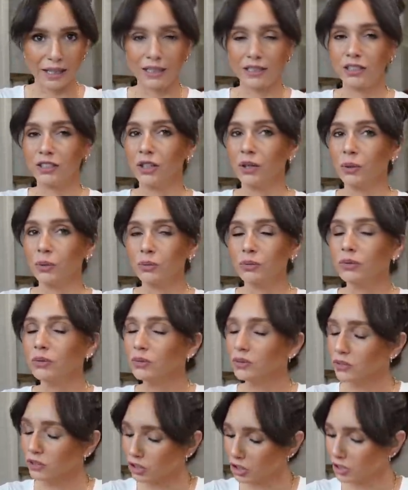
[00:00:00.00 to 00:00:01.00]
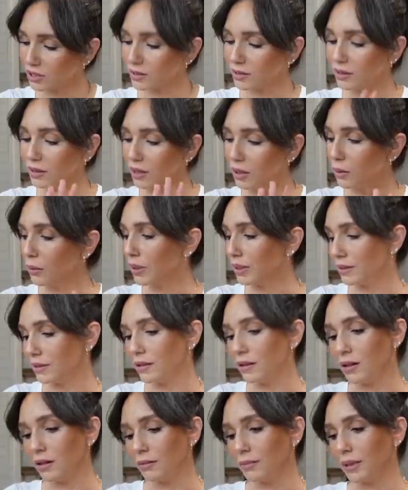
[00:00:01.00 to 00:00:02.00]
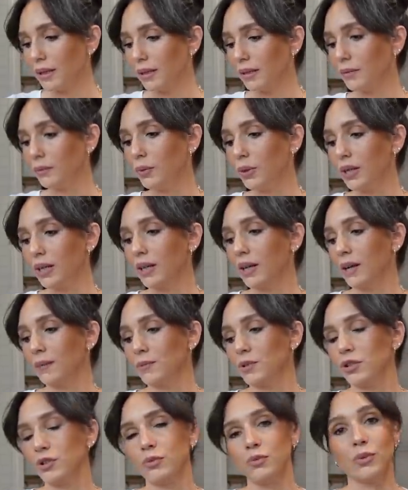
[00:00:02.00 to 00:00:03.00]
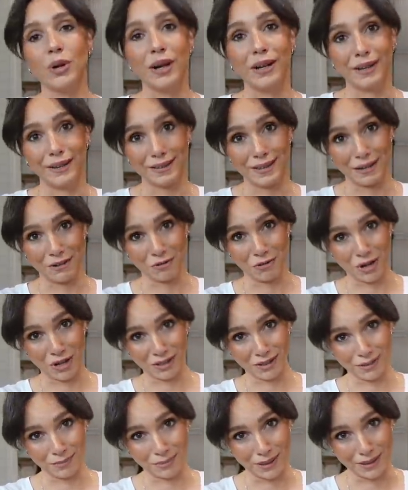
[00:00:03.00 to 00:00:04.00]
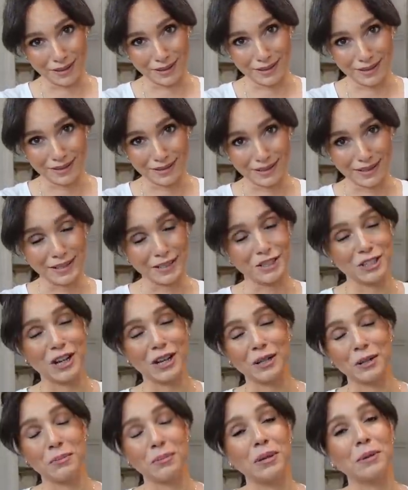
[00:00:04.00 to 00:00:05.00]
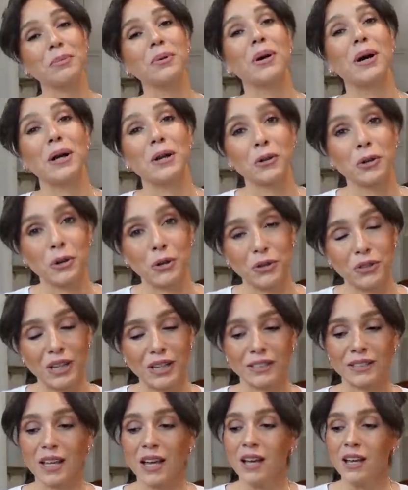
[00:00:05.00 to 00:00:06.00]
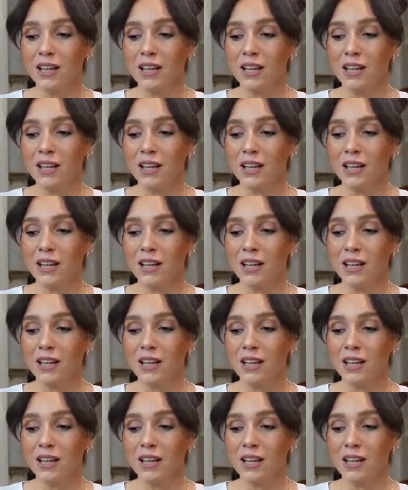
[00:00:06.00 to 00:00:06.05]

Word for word: So just go easy on me when it comes to writing down recipes and telling people how to cook things.